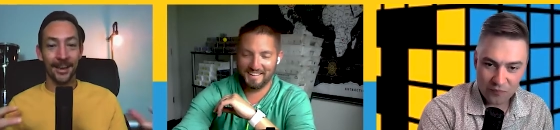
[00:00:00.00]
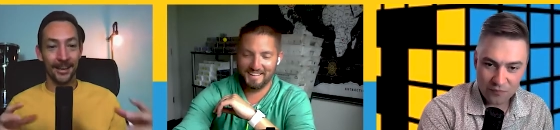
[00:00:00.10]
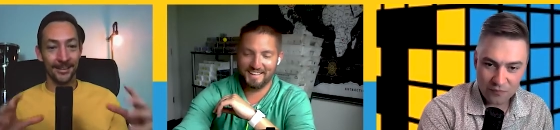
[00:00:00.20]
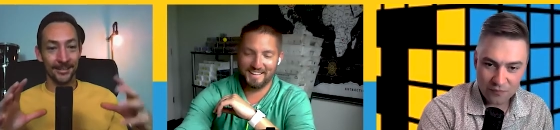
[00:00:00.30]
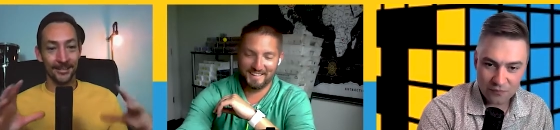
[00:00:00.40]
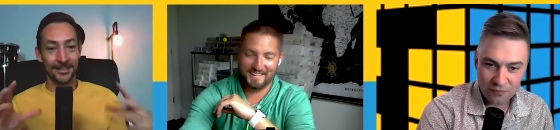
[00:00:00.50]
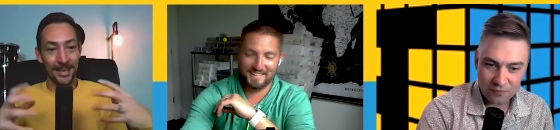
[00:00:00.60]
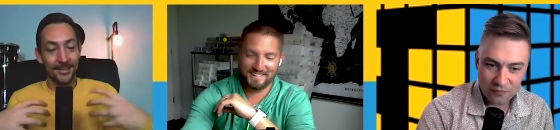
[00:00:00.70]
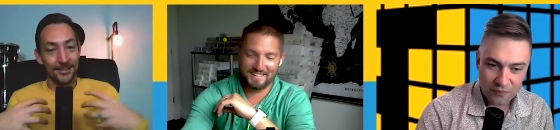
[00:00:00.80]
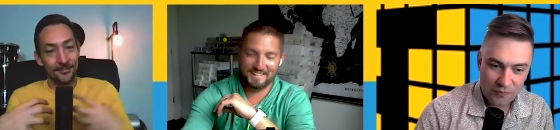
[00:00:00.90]
Speaker 1: And
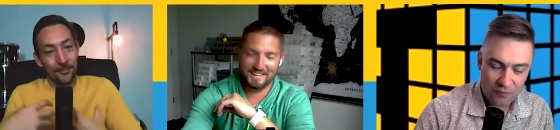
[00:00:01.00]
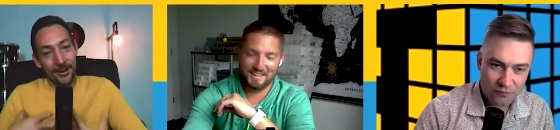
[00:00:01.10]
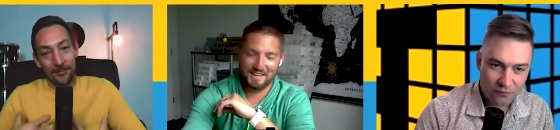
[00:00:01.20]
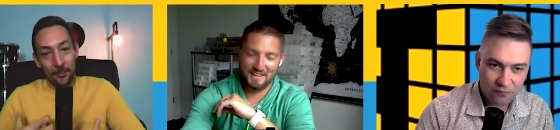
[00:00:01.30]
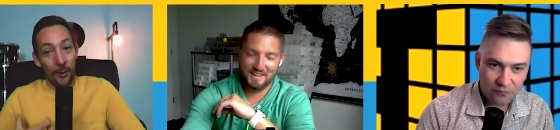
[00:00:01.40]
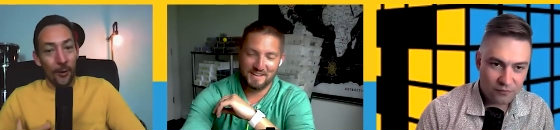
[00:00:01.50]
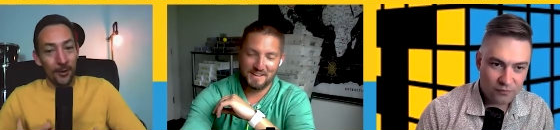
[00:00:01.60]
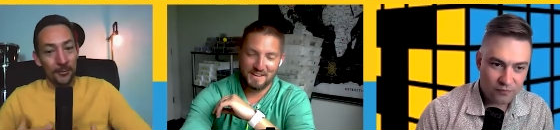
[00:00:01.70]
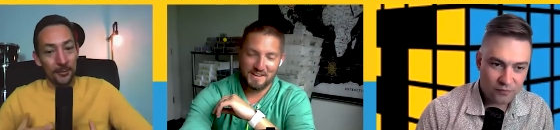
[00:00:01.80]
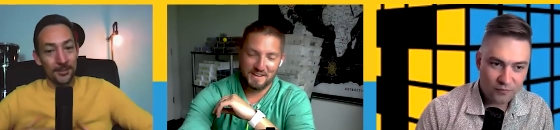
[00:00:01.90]
instead, whatever
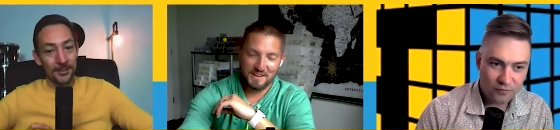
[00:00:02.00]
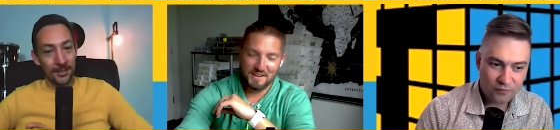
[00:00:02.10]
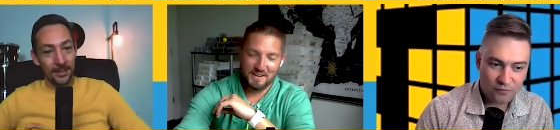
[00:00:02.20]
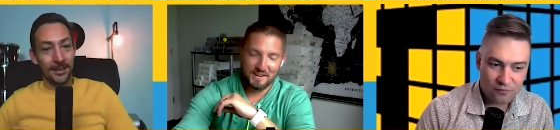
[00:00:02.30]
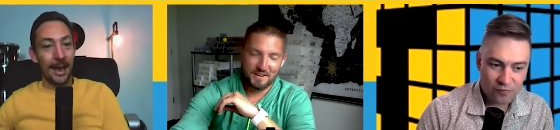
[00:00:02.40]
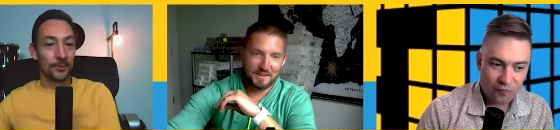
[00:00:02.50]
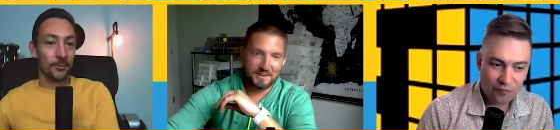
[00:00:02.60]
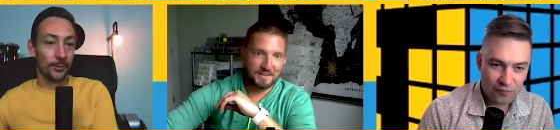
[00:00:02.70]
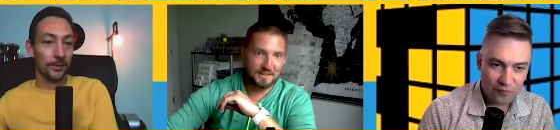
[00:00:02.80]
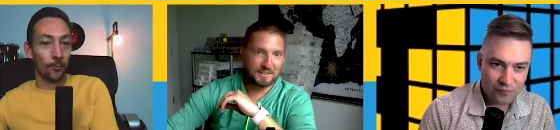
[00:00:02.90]
part of you is just like
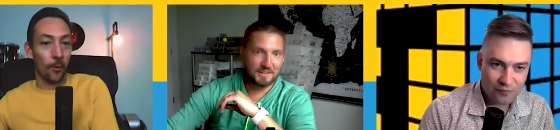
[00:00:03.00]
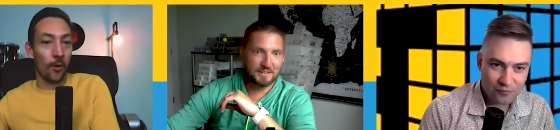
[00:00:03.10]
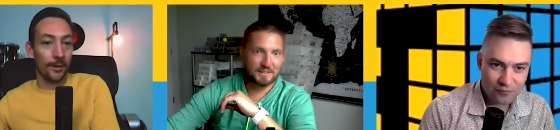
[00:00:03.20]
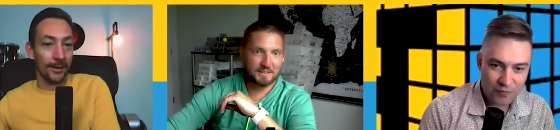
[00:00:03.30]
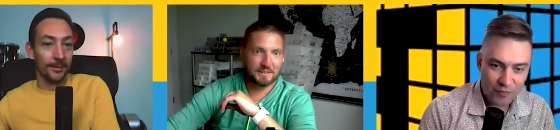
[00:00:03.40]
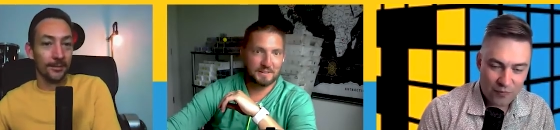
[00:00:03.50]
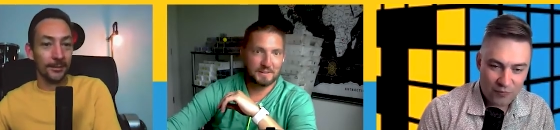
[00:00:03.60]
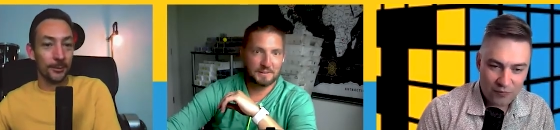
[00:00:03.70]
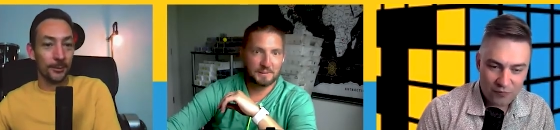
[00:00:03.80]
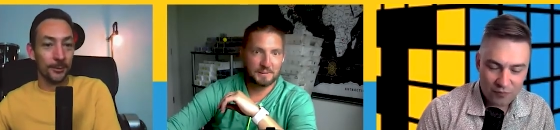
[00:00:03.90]
naturally drawn
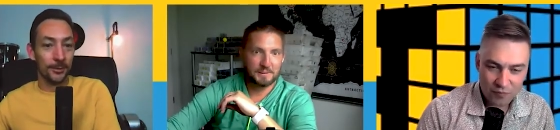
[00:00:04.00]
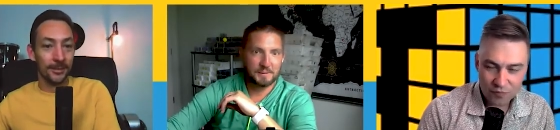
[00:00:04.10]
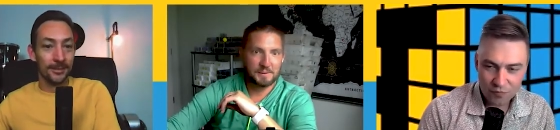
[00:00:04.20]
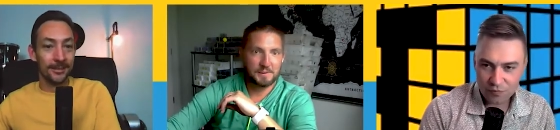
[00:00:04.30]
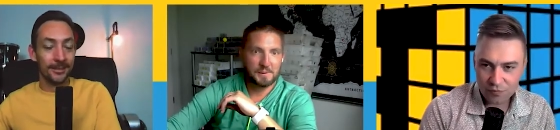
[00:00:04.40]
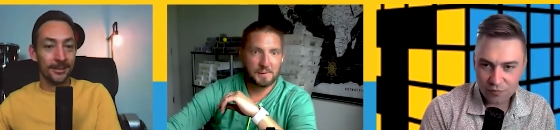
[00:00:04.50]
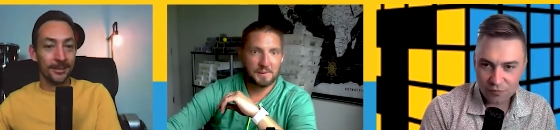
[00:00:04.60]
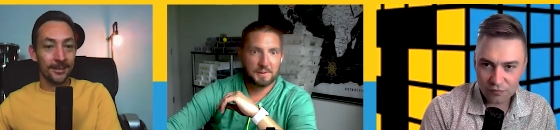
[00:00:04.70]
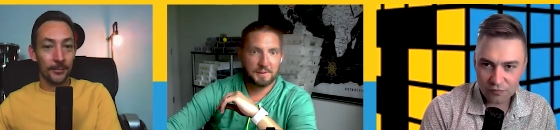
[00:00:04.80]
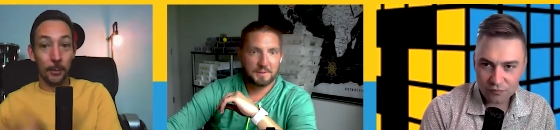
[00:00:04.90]
into
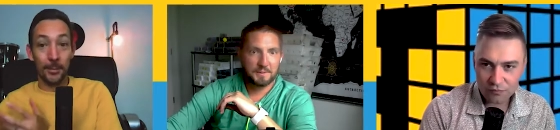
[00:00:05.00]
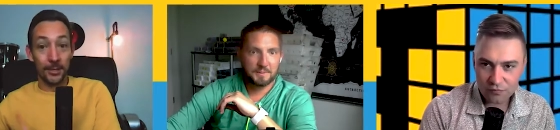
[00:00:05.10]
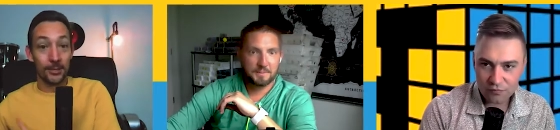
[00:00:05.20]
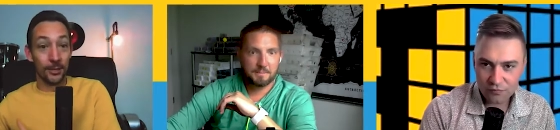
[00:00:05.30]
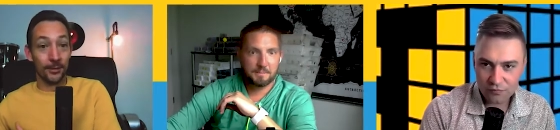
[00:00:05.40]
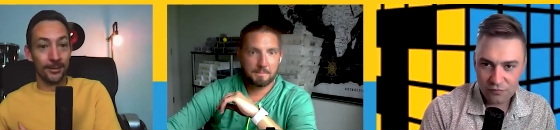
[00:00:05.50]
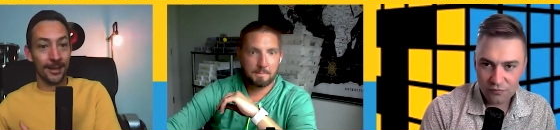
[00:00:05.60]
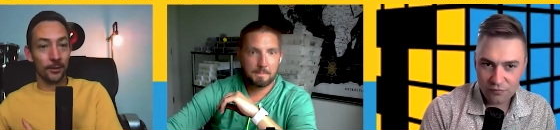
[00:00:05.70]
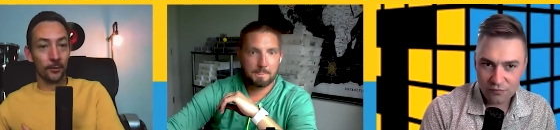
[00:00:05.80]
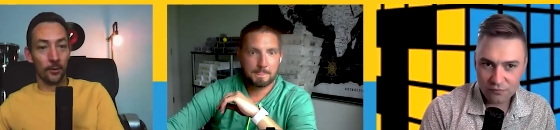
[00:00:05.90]
the mission
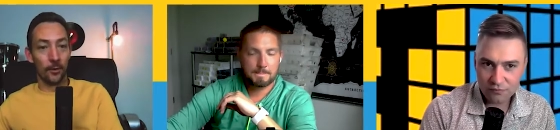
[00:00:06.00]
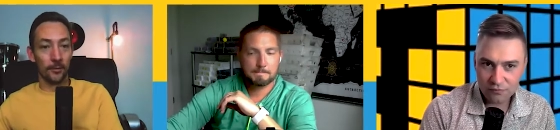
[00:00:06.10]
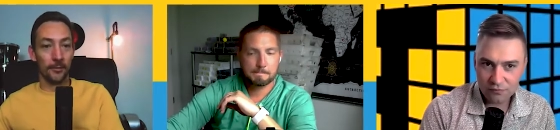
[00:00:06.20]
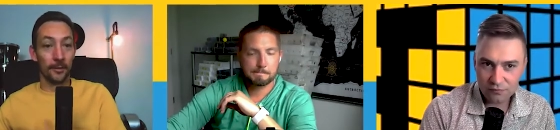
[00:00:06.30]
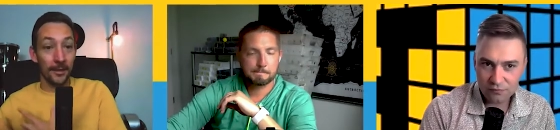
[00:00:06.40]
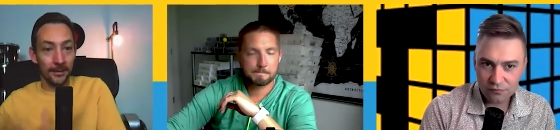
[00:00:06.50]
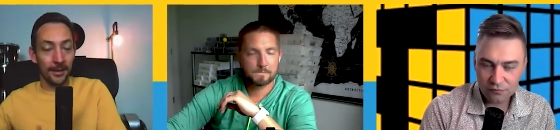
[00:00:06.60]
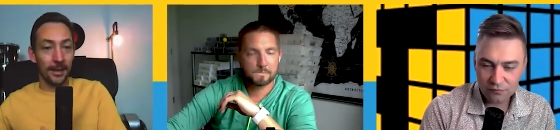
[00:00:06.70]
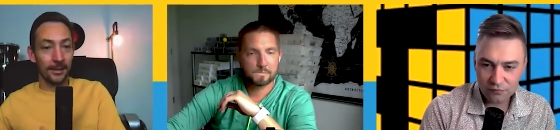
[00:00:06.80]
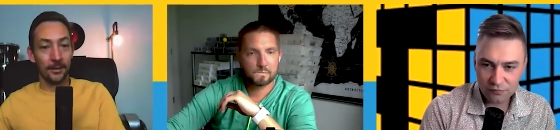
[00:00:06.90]
that you're on, the thing
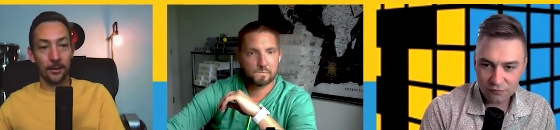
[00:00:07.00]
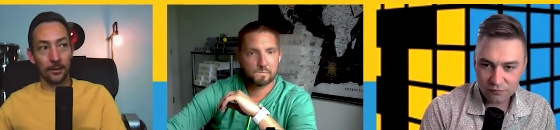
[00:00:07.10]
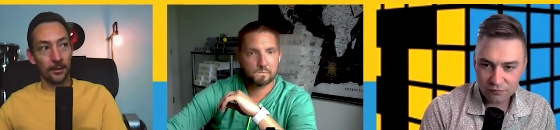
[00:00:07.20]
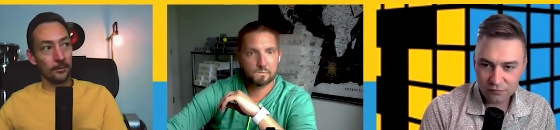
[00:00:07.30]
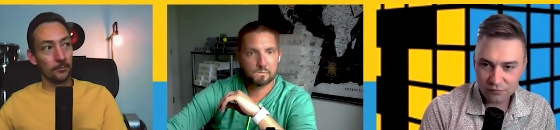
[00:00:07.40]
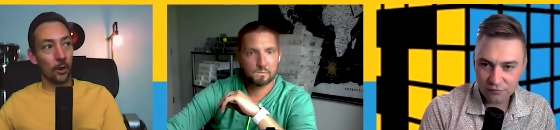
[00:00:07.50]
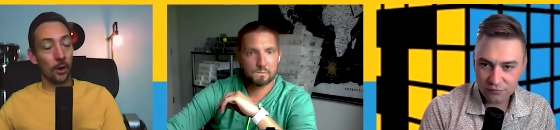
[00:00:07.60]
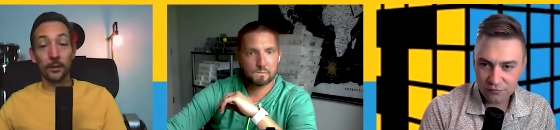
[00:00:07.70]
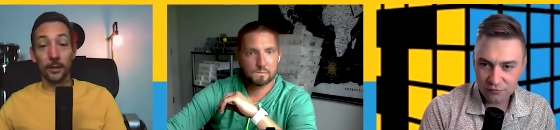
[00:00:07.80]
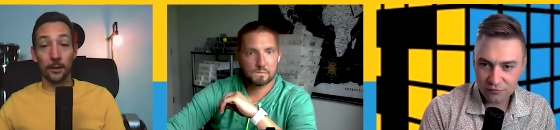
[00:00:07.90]
that, and
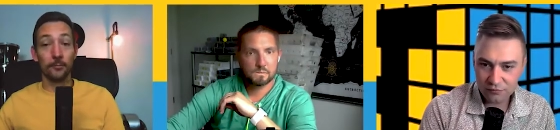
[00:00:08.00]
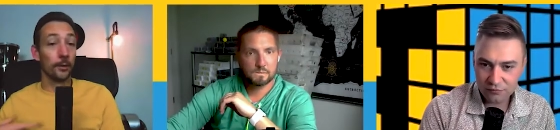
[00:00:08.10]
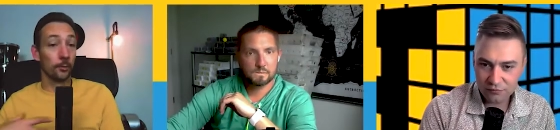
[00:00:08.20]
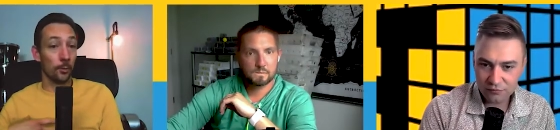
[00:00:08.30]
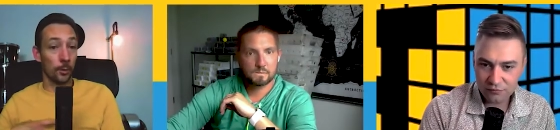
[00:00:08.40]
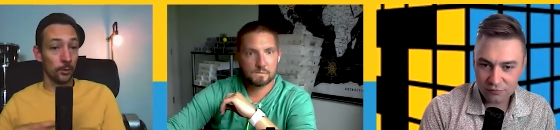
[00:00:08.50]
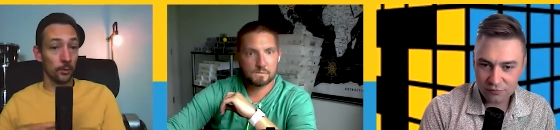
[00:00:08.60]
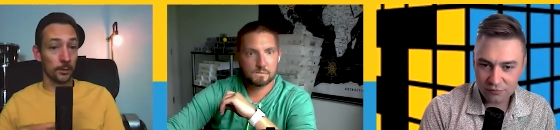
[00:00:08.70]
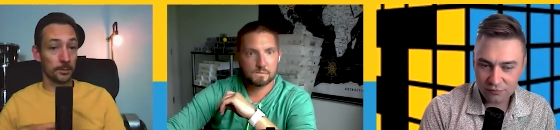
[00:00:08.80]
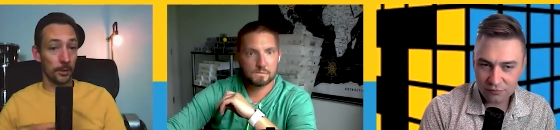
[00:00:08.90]
oddly enough, I don't know about
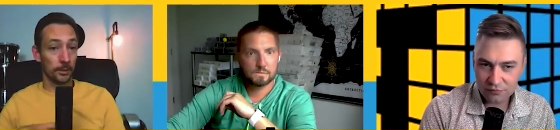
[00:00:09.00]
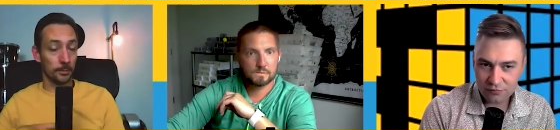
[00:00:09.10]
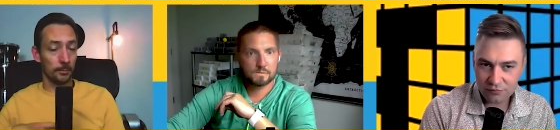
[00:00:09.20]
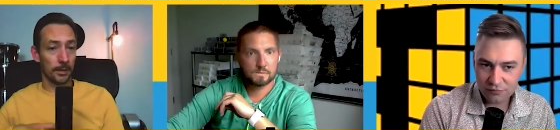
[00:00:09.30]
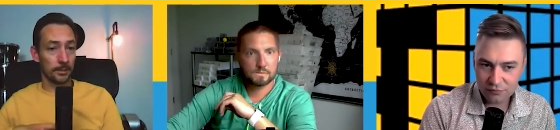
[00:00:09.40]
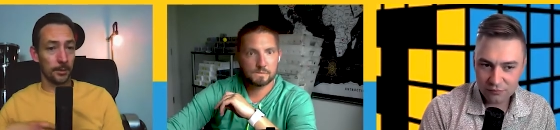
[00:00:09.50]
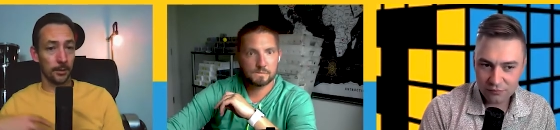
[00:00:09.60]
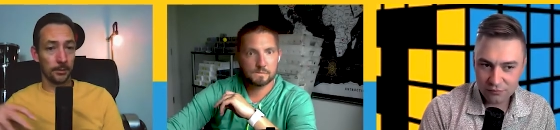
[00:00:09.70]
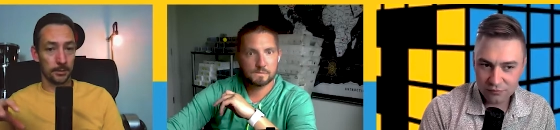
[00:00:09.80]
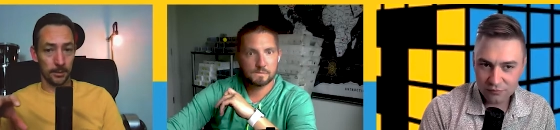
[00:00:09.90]
your experience, but my
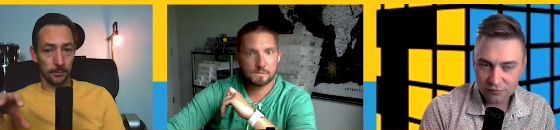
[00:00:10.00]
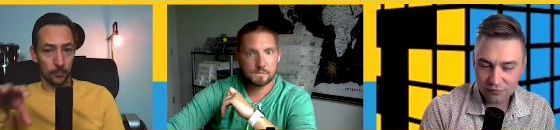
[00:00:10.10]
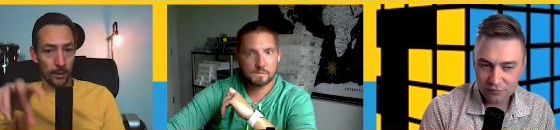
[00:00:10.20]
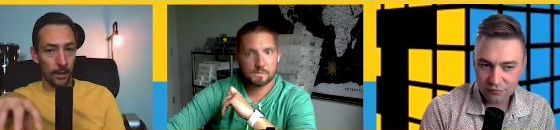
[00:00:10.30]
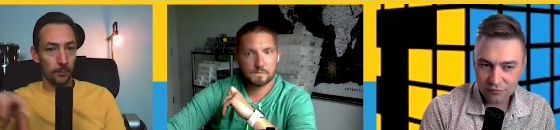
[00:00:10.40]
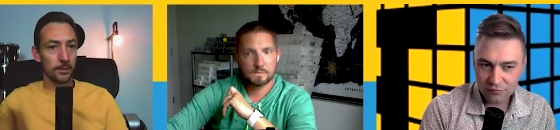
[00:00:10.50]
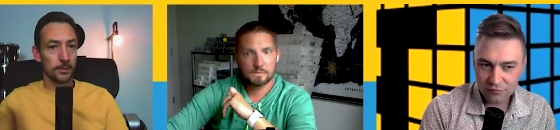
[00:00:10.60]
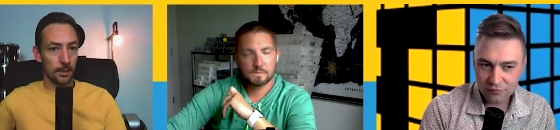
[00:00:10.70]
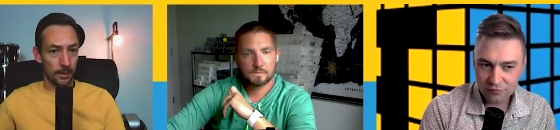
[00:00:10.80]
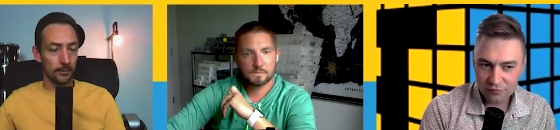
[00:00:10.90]
experience when I
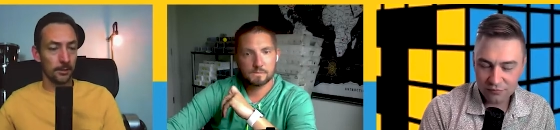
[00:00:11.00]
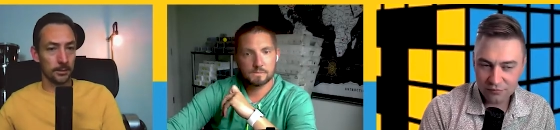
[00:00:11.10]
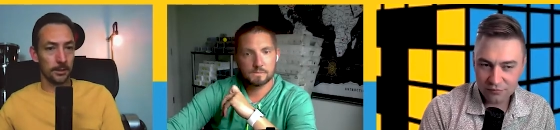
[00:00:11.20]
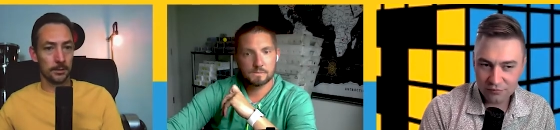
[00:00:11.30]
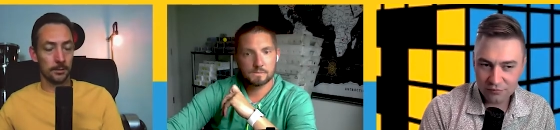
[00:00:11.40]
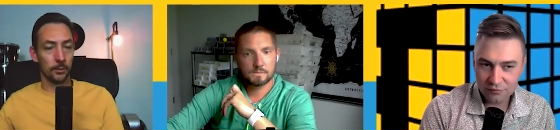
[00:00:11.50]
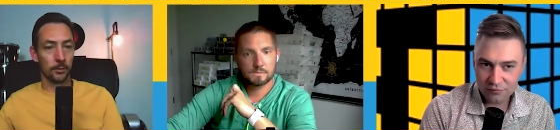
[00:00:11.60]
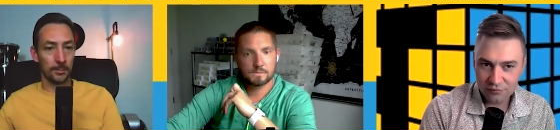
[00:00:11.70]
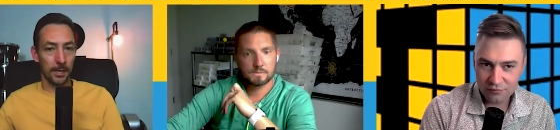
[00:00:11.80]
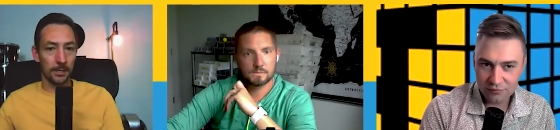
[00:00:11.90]
was kind of in a similar
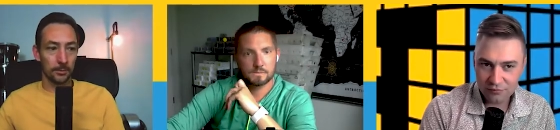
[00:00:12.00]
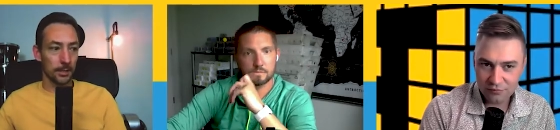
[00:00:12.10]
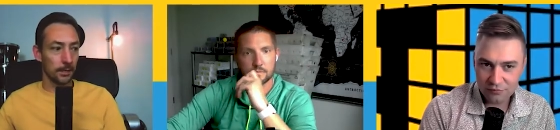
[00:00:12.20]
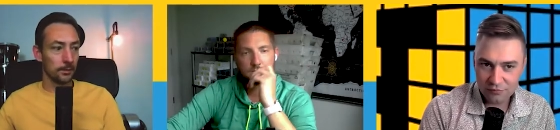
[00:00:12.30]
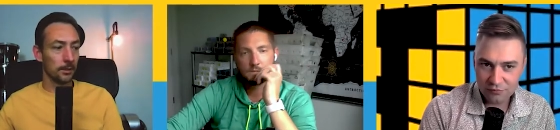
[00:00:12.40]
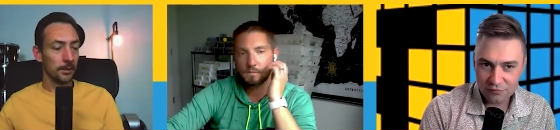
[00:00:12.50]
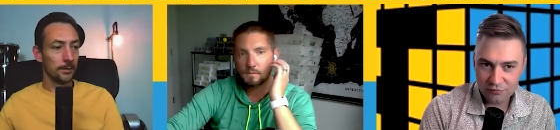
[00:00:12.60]
space was that